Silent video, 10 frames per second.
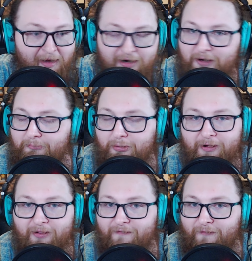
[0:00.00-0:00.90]

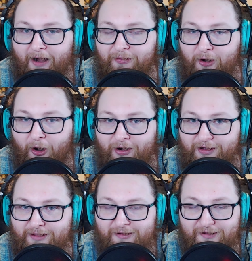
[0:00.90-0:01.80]
Completely forgot the card
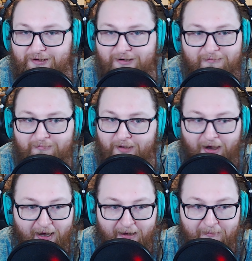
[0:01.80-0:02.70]
existed.
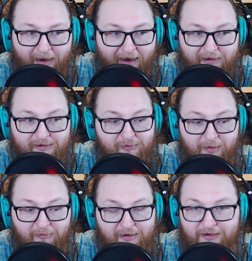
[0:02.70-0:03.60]
I assume it
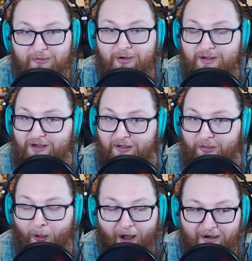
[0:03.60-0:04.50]
was due to Scythe
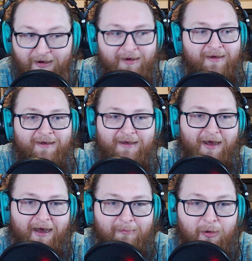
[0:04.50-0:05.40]
Walk.
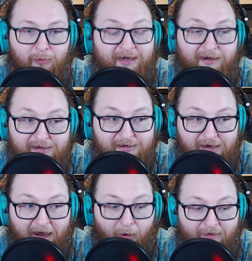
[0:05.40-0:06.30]
But we did see
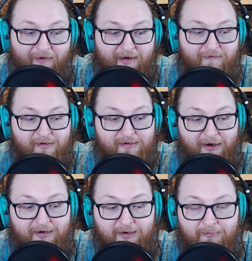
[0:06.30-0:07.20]
Artifact
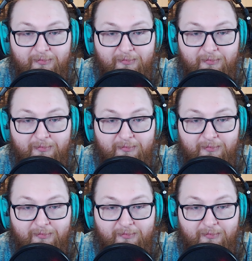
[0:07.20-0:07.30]
Sanctum